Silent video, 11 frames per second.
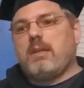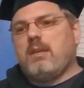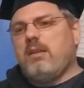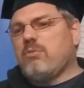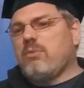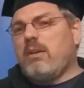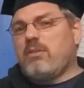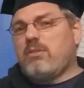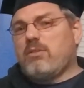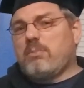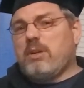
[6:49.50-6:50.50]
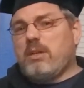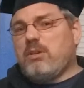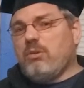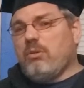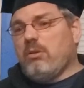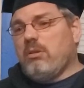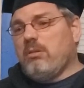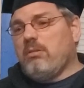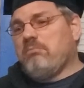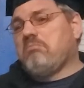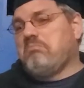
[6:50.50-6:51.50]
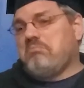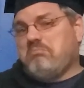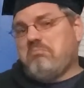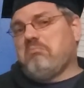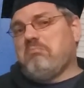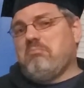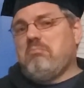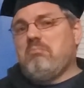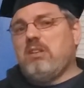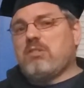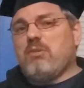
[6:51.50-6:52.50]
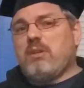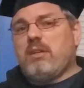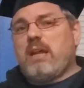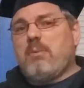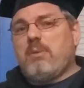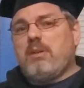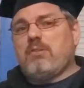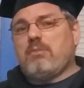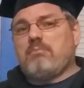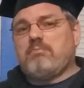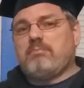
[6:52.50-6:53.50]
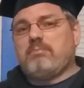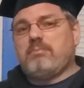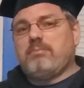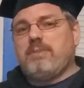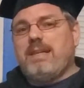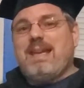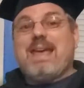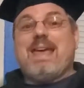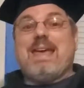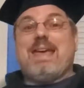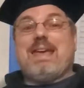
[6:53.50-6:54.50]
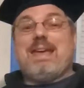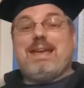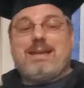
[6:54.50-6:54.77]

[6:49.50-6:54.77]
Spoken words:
These risers are pretty cool. Let's go into how we use them. Here